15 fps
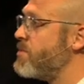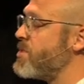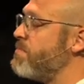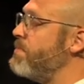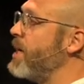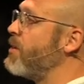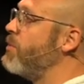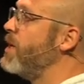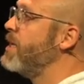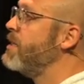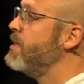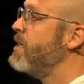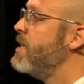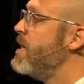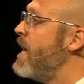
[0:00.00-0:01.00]
was a big
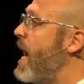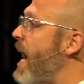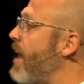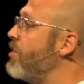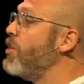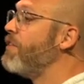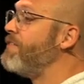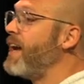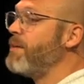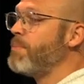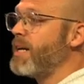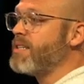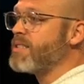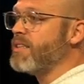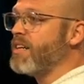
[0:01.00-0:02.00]
one. I don't know if
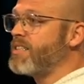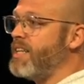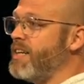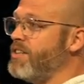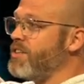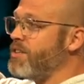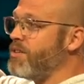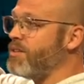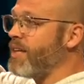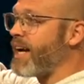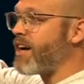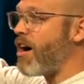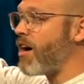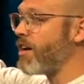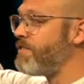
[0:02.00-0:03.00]
anybody's looked into
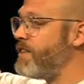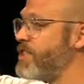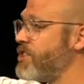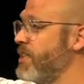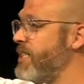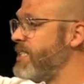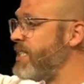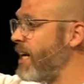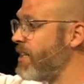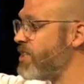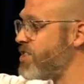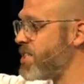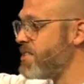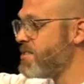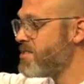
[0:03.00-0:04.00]
like artificial
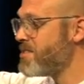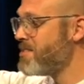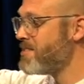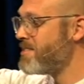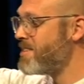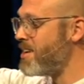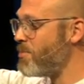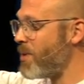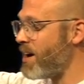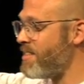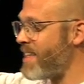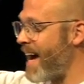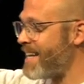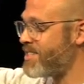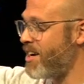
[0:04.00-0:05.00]
intelligence and
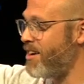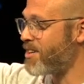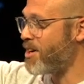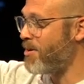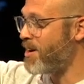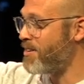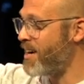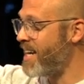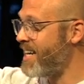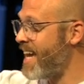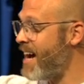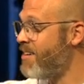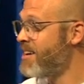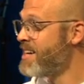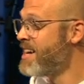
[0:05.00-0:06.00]
where that's all going right
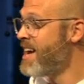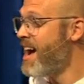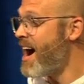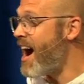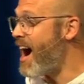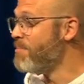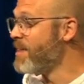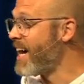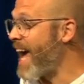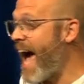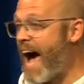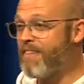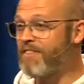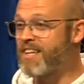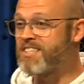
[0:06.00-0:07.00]
now. I'm like
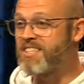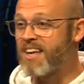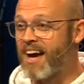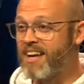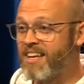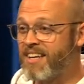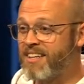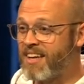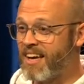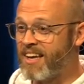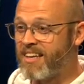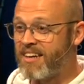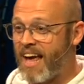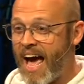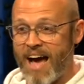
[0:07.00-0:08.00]
half excited
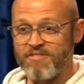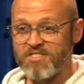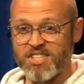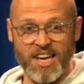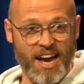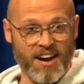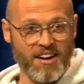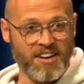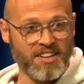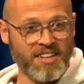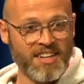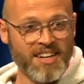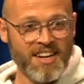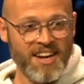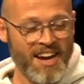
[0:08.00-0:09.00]
and half
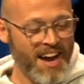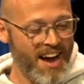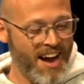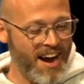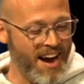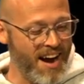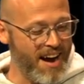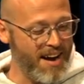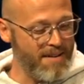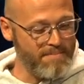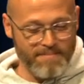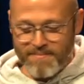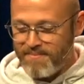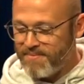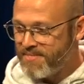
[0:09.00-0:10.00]
scared,
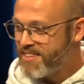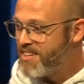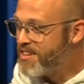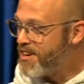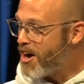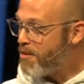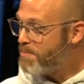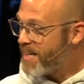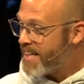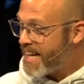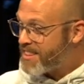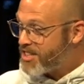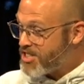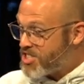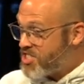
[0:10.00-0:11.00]
you know, but
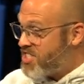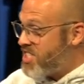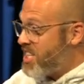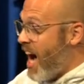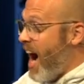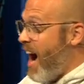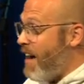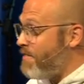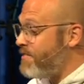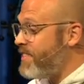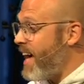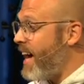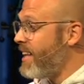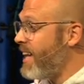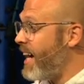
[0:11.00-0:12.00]
like there's
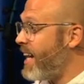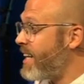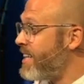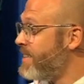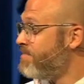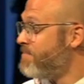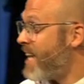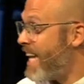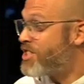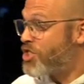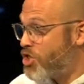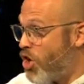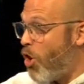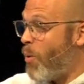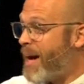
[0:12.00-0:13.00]
stuff that like
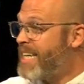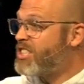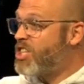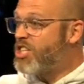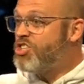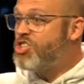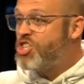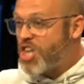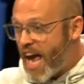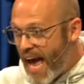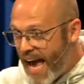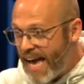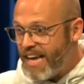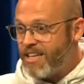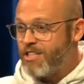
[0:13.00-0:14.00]
it's going to
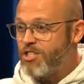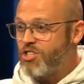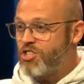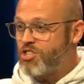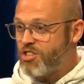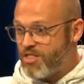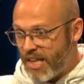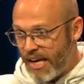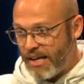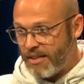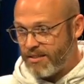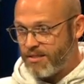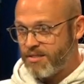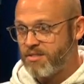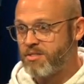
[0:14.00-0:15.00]
change
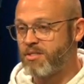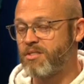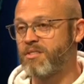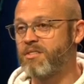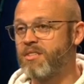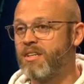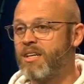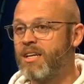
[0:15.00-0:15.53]
things.